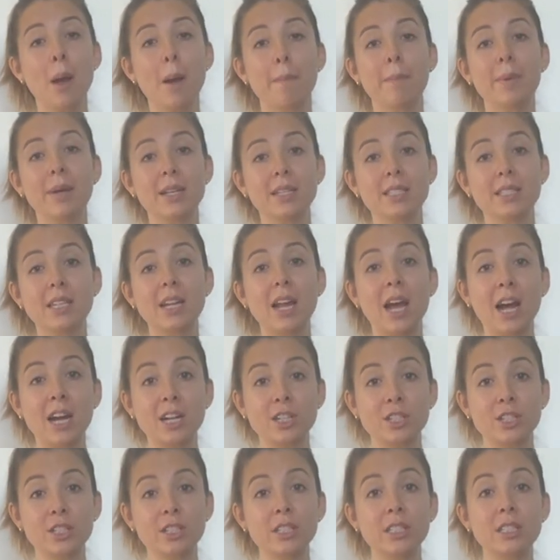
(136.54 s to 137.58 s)
because it
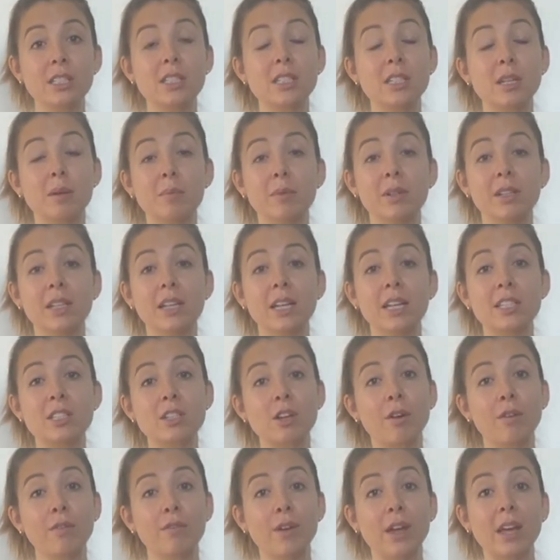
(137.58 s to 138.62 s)
actually stimulates
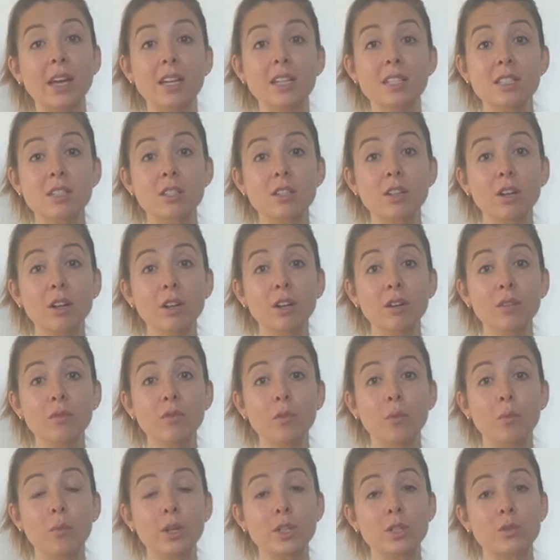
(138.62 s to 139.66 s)
our vagus
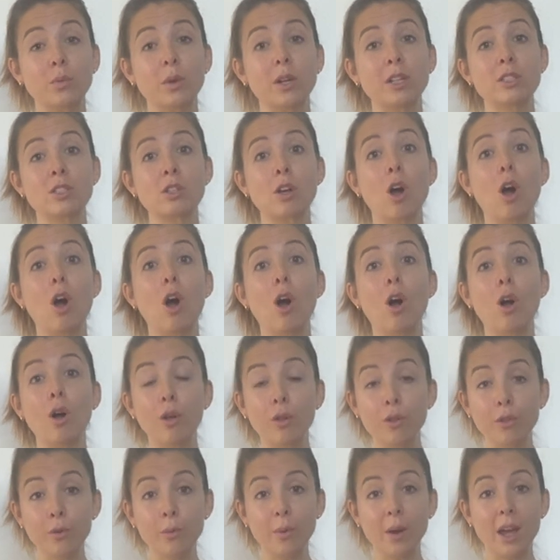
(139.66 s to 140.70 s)
nerve, which runs
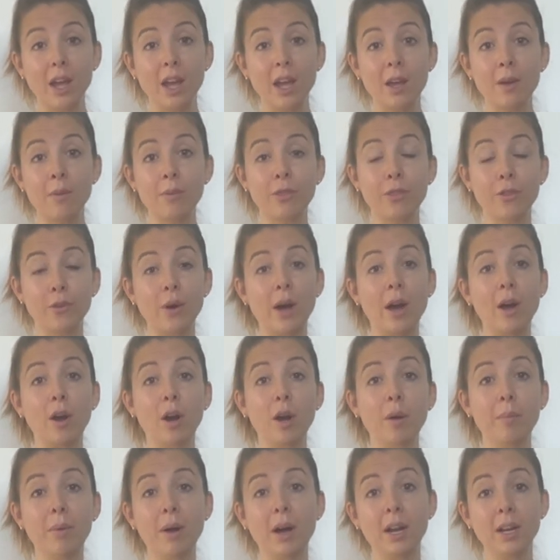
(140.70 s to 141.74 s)
all the way throughout
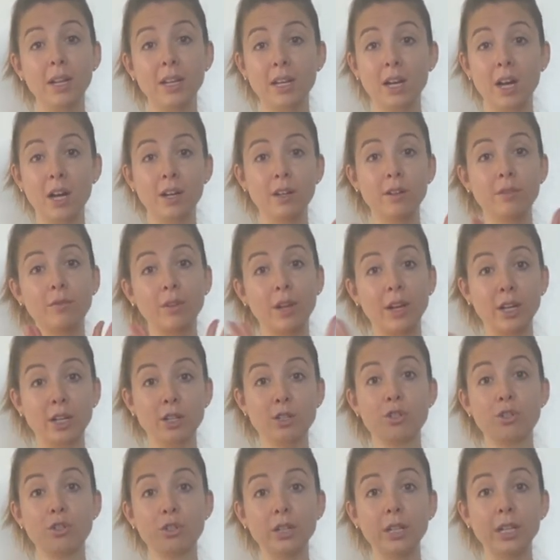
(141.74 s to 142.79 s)
our body, kind of like a
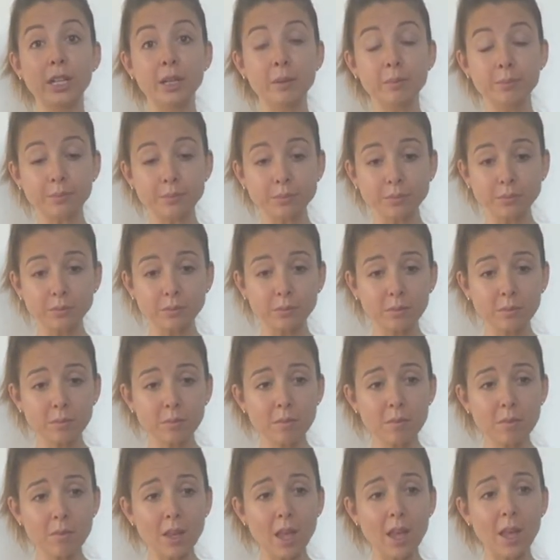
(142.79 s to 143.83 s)
tree.
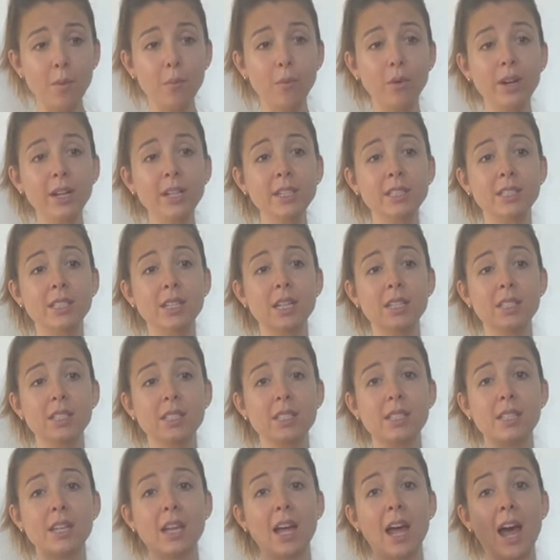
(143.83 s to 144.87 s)
And what it does
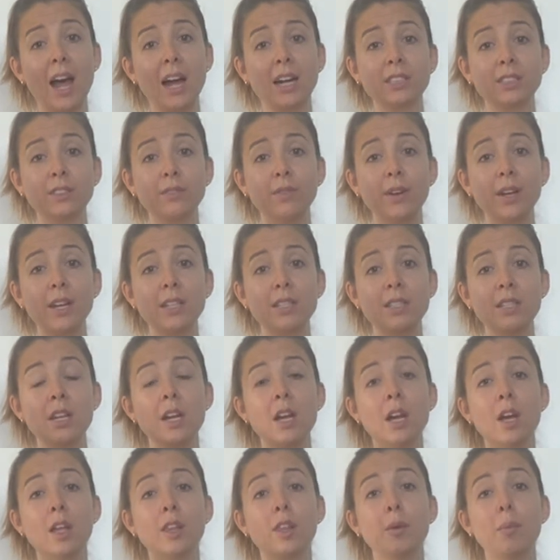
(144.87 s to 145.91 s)
is it activates
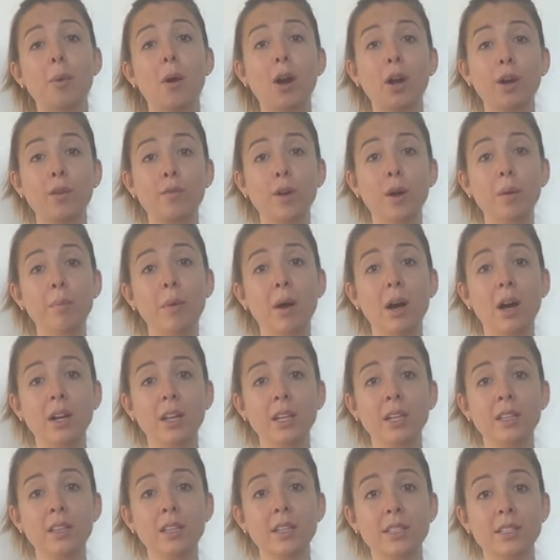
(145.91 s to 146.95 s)
the part of our
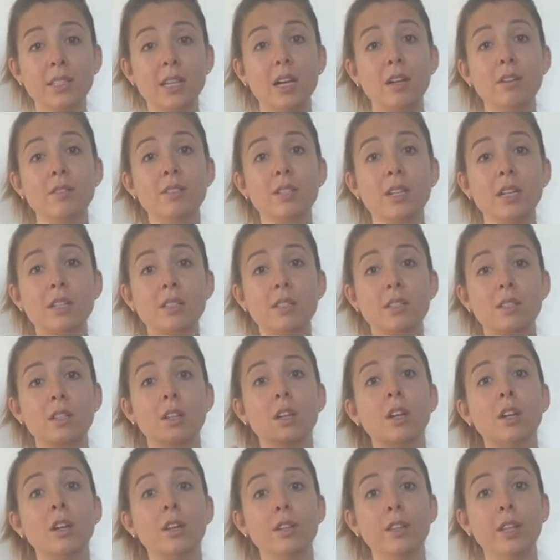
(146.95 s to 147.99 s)
body that tells us
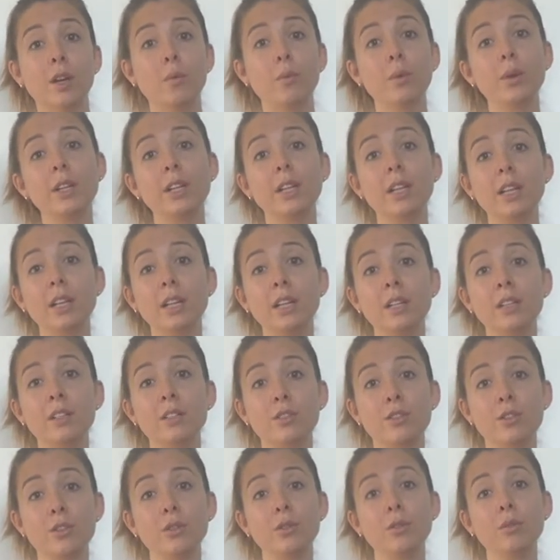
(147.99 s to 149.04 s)
that we need
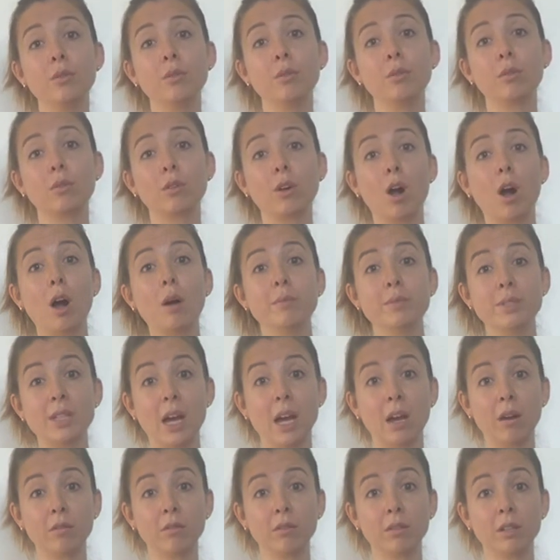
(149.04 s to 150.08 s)
to calm
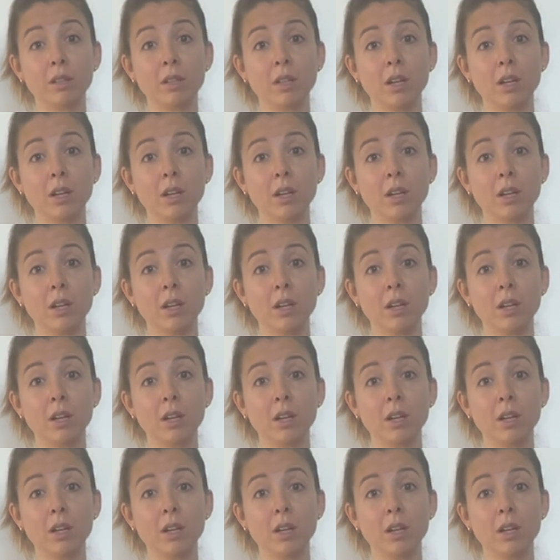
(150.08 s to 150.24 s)
down.